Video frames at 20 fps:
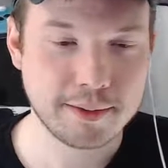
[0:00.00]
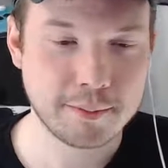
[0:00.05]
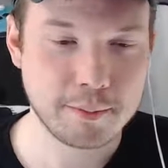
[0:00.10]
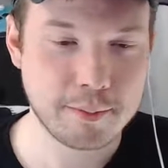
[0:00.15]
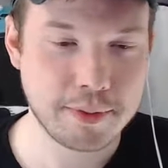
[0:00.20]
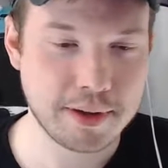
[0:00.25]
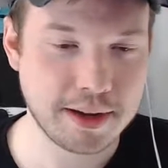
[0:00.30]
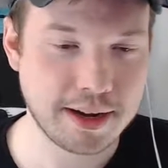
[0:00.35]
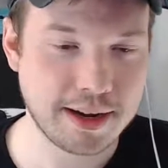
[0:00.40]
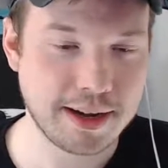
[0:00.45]

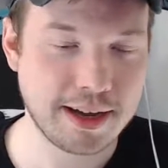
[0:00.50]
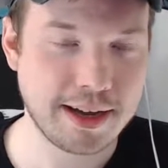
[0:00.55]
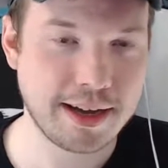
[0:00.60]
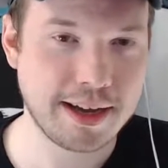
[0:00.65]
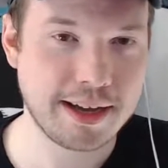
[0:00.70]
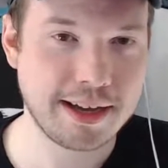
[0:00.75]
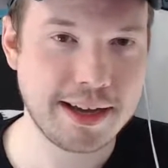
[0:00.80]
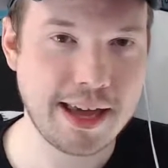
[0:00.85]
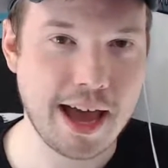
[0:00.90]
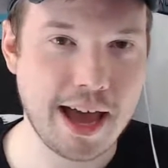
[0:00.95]

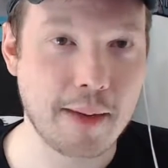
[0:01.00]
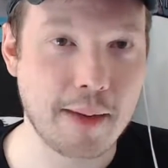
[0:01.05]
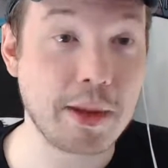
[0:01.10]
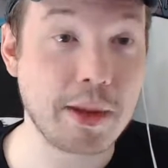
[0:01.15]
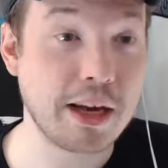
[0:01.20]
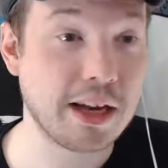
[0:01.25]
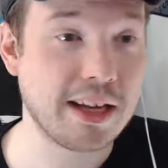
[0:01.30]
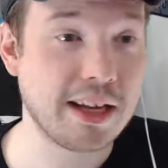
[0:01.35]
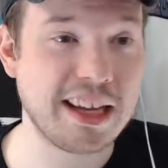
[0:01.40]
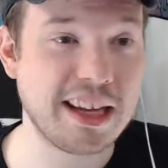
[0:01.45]
But yeah, I
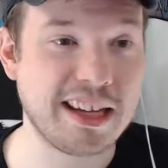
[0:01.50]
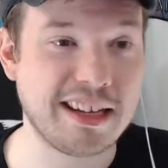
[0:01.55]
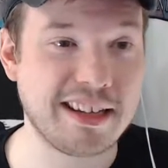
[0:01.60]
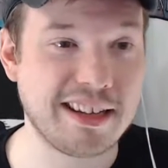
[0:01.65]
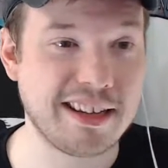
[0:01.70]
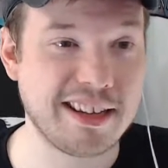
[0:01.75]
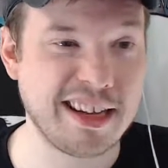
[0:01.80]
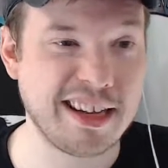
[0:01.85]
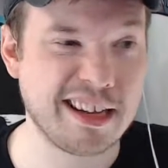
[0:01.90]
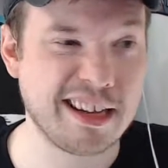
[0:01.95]
mean
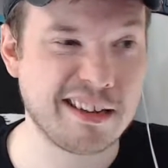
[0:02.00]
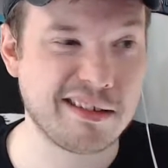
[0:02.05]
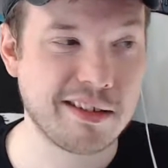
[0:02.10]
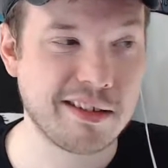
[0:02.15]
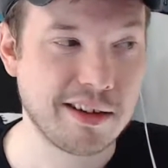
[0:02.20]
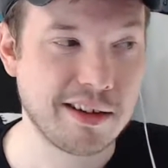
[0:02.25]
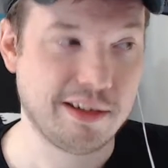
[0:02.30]
it